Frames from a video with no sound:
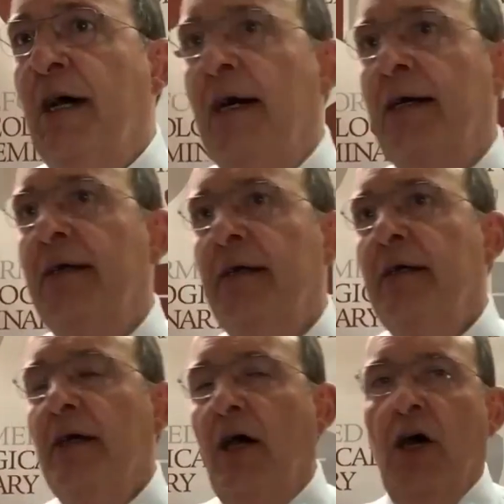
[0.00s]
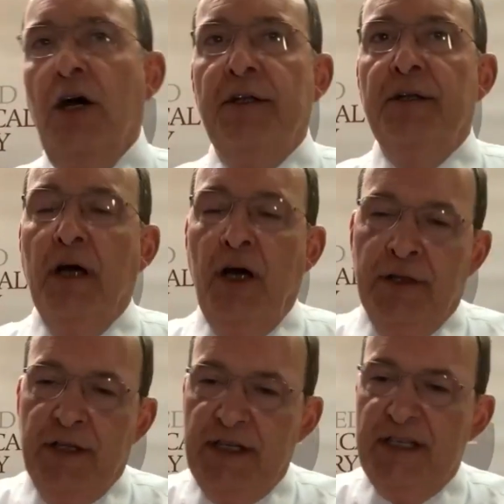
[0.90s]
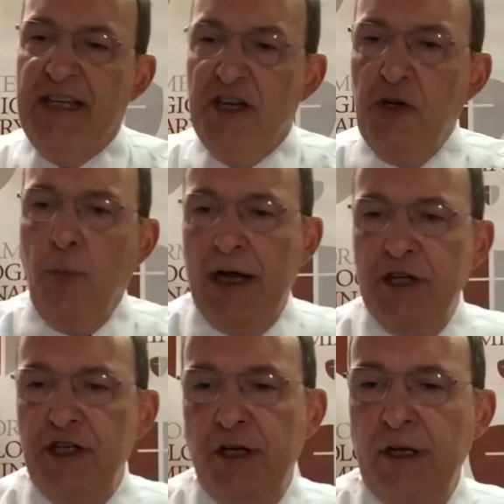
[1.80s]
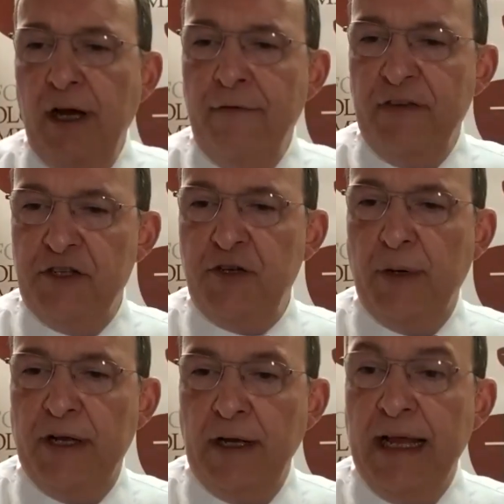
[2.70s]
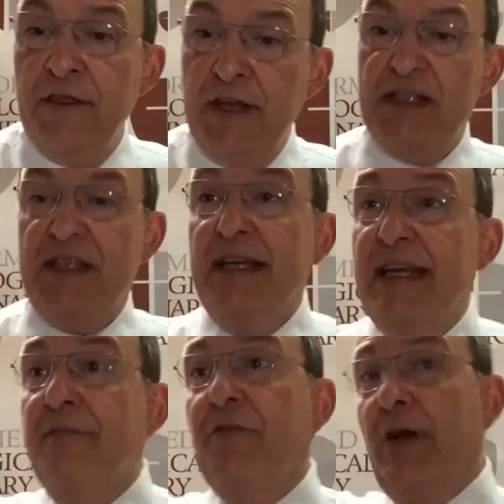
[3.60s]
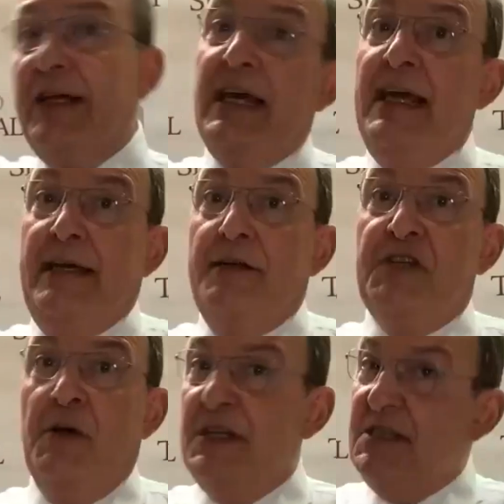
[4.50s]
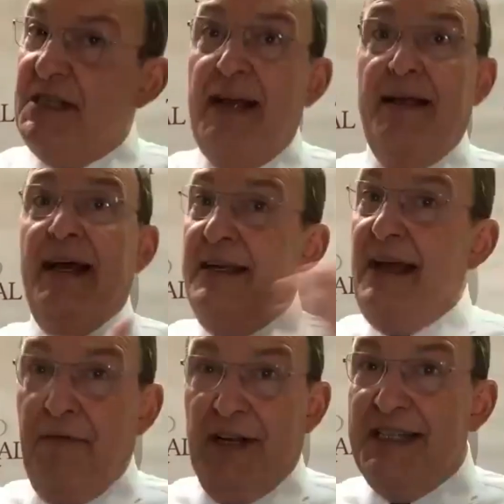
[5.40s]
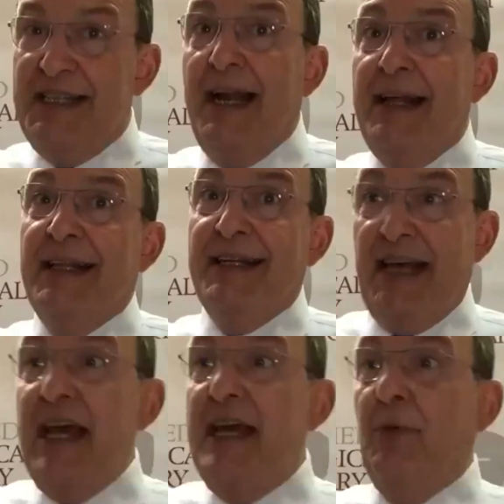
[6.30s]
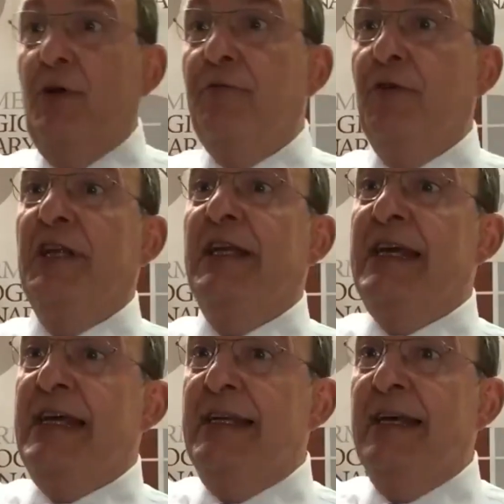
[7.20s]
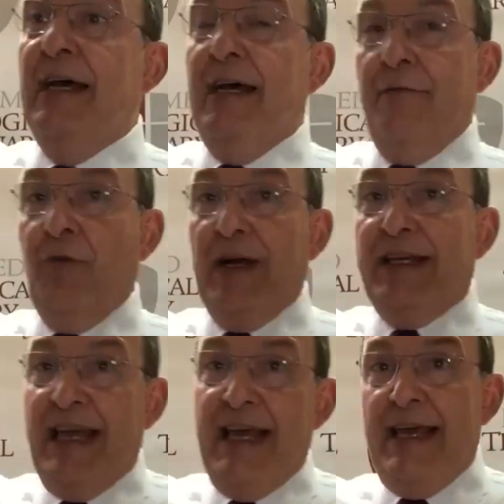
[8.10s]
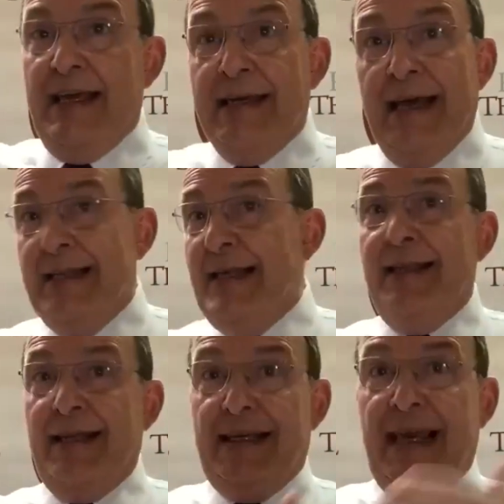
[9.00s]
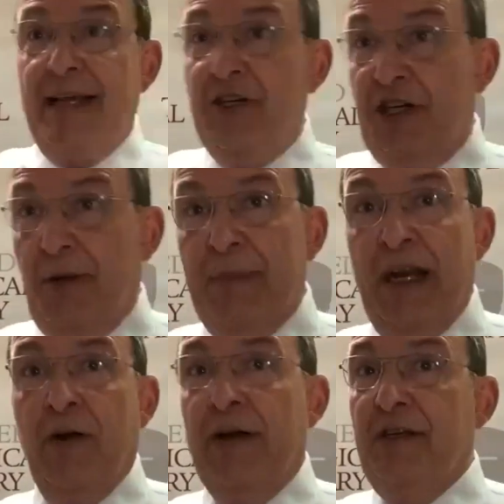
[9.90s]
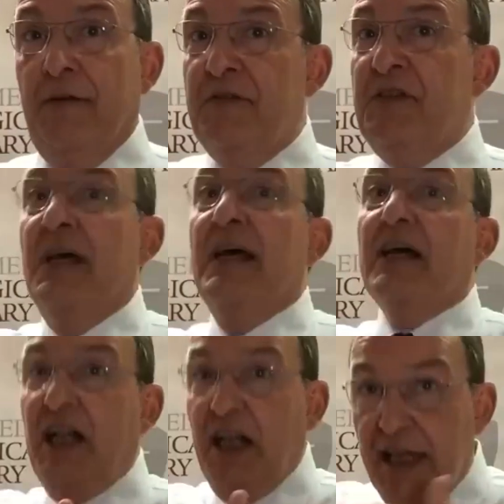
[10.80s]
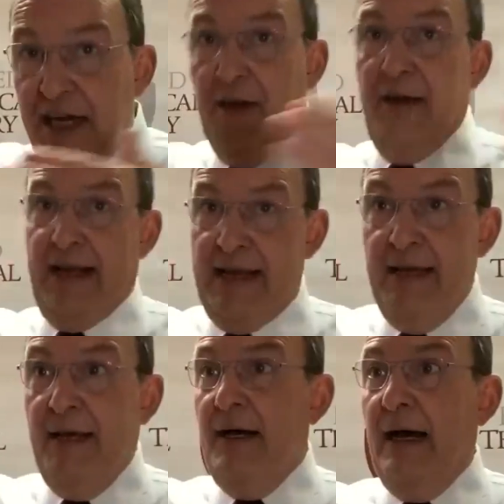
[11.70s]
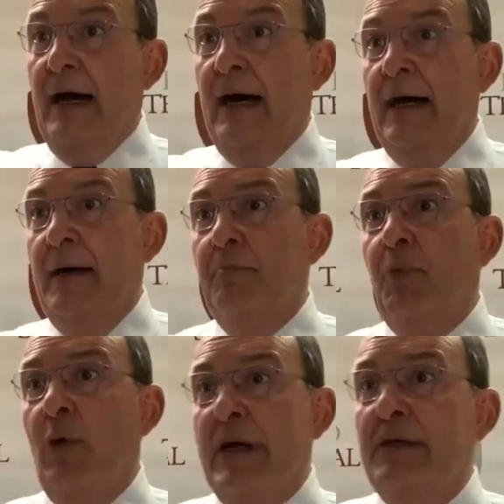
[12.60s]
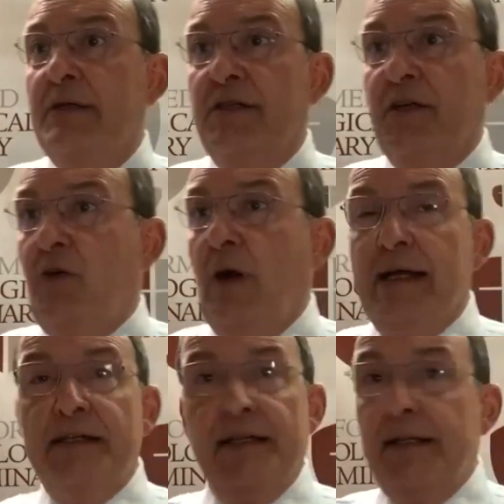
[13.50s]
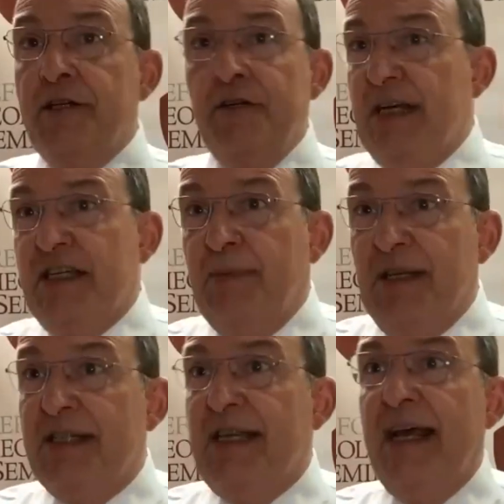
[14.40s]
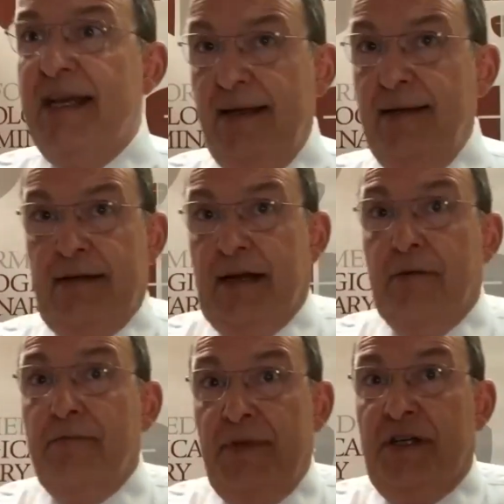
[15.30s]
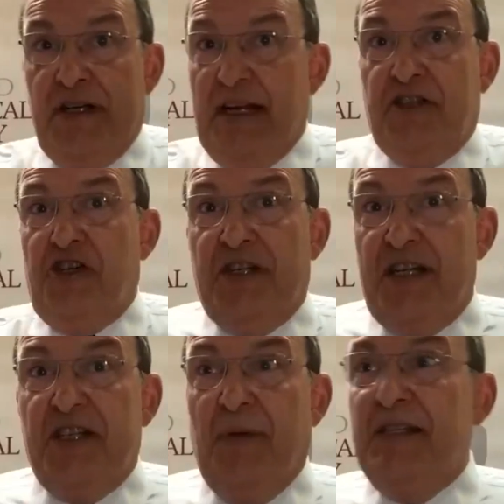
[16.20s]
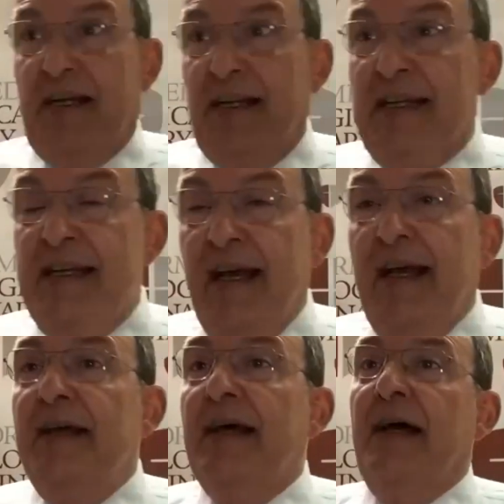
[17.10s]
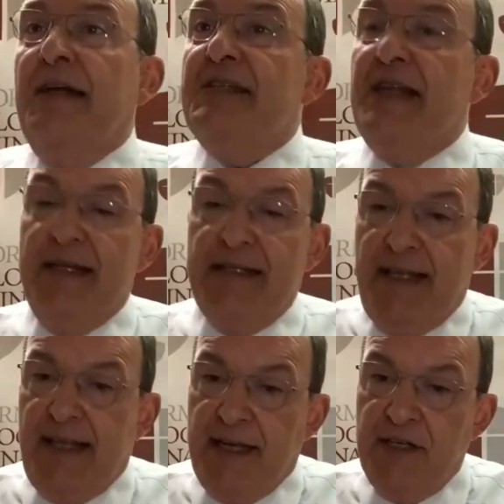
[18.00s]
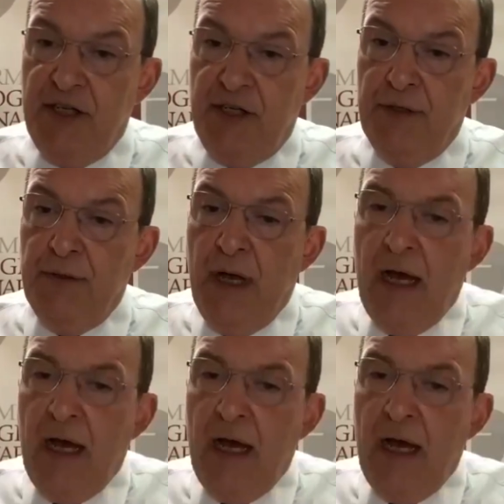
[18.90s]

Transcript: uh, on on the situation of Israel and thus the need for a king. So it's set definitely setting the table for the need for a king, and then the kingship narratives clearly uh, point to Christ in the New Testament. Say you know it just explicitly uh, says that they do.